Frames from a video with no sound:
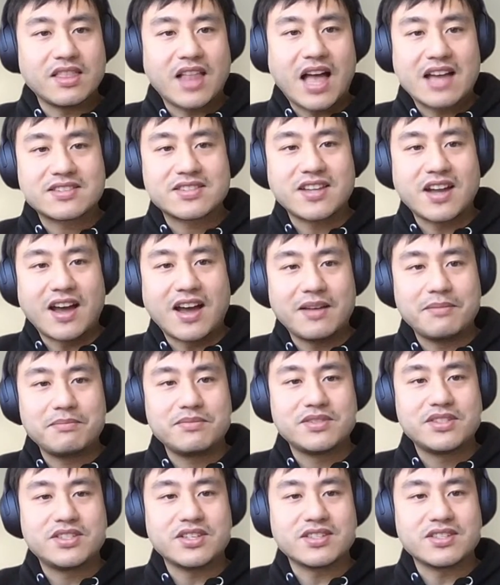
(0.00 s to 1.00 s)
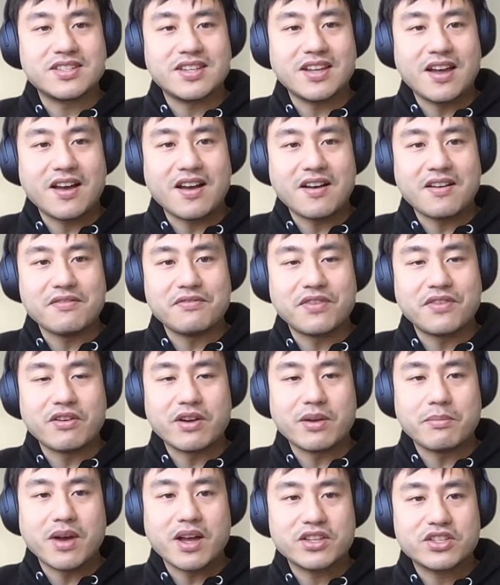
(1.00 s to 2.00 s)
last time, just
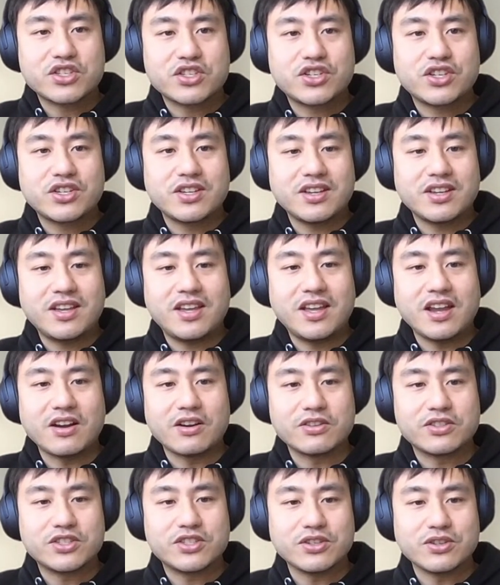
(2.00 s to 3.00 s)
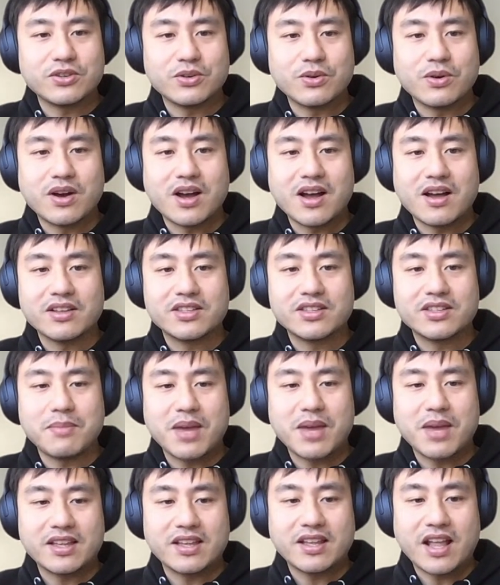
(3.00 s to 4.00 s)
very much here to
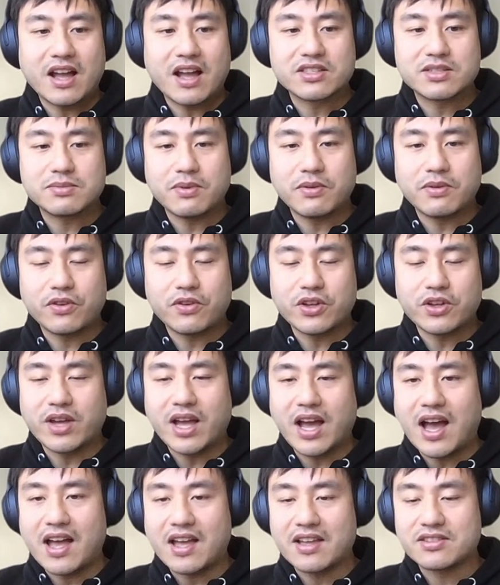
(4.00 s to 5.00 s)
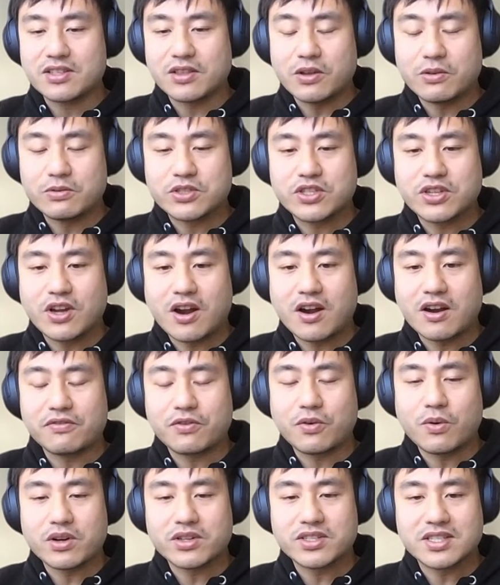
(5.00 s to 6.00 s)
make an announcement for you guys. Lodestar, of
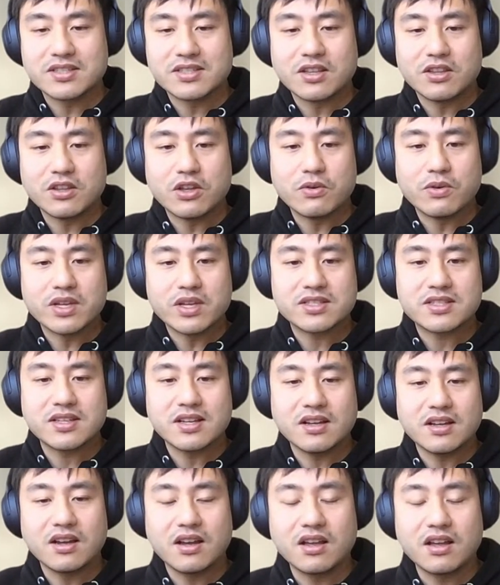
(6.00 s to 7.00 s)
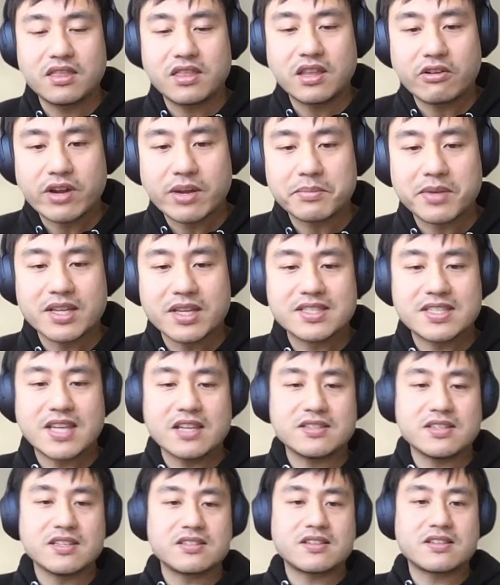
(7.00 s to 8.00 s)
course, is the newest Ethereum
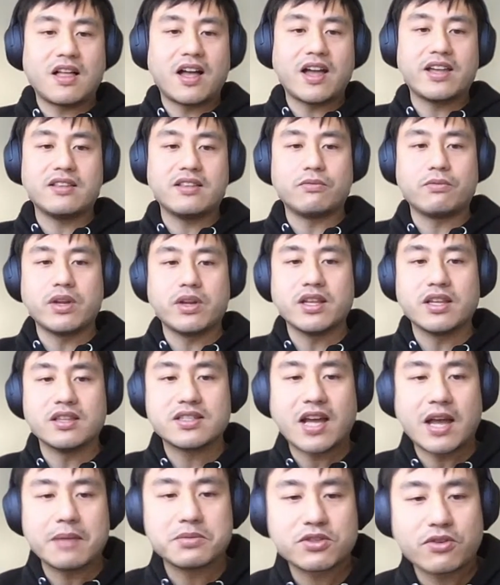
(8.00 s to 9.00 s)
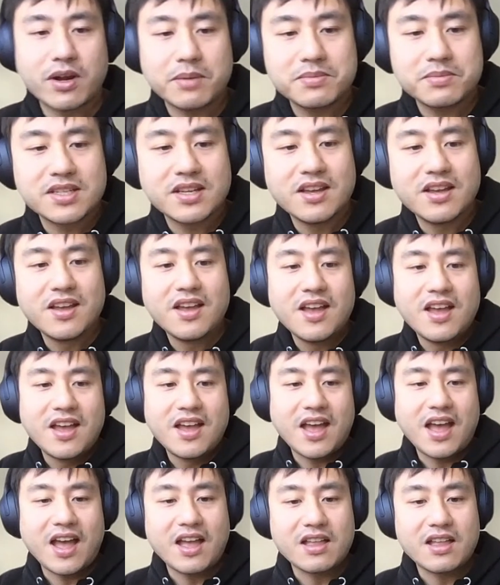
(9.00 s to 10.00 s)
consensus client written in TypeScript.
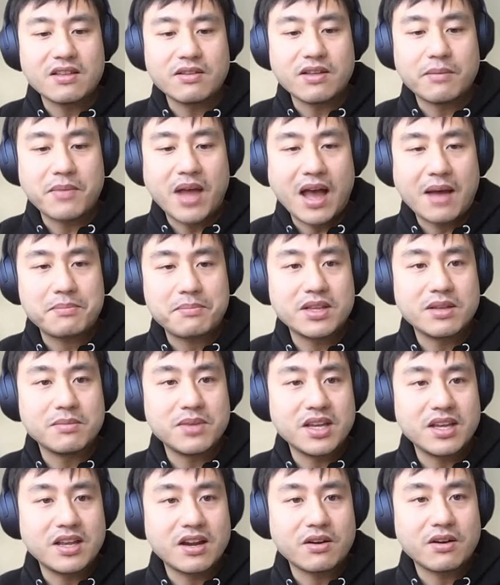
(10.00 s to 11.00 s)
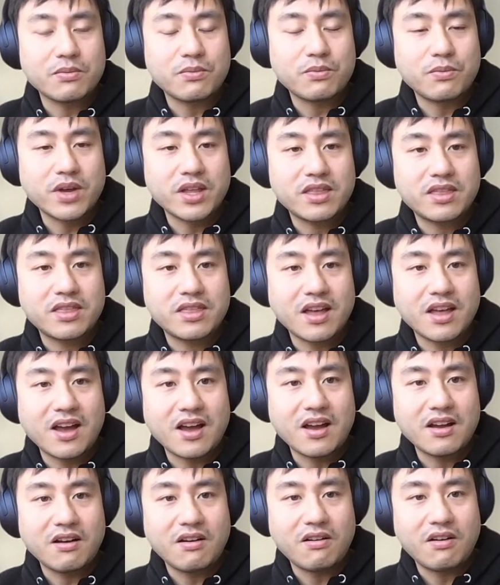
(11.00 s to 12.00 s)
And I'm happy to be here with
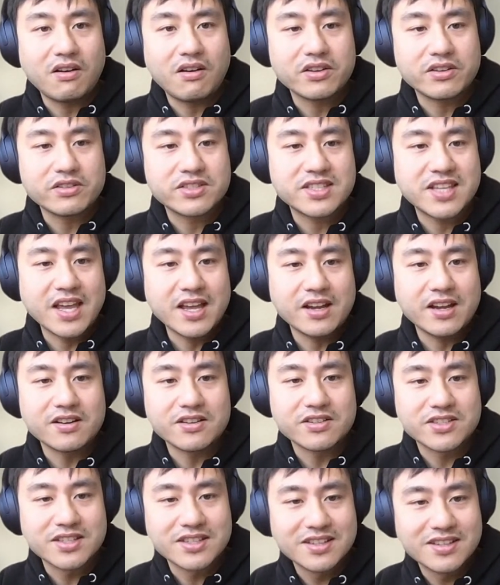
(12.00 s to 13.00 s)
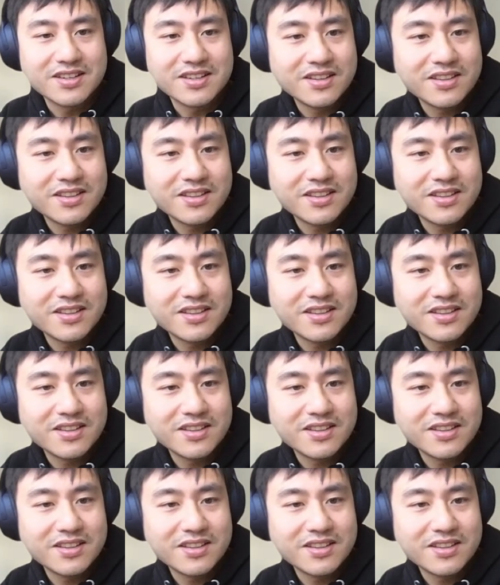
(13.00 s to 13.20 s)
all your stakers.